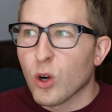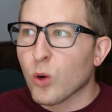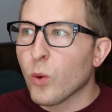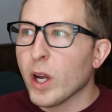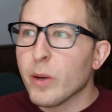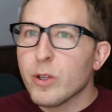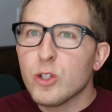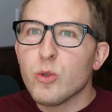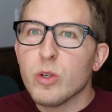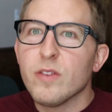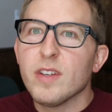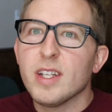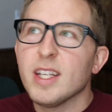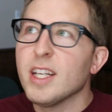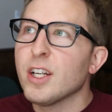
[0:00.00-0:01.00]
Or why would you
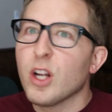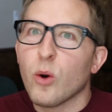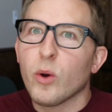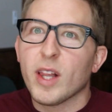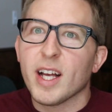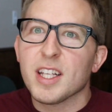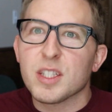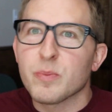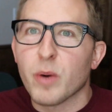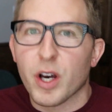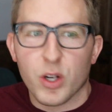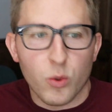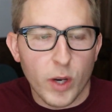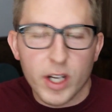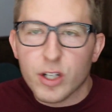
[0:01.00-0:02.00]
even need an O L S
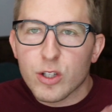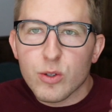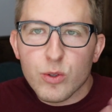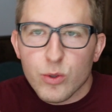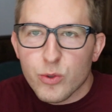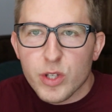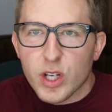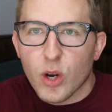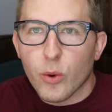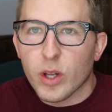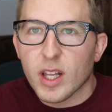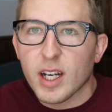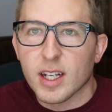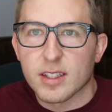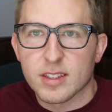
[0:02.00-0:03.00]
model? Why are you using O
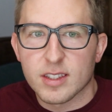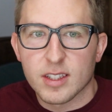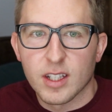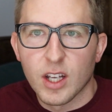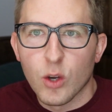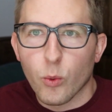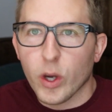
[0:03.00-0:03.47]
L S?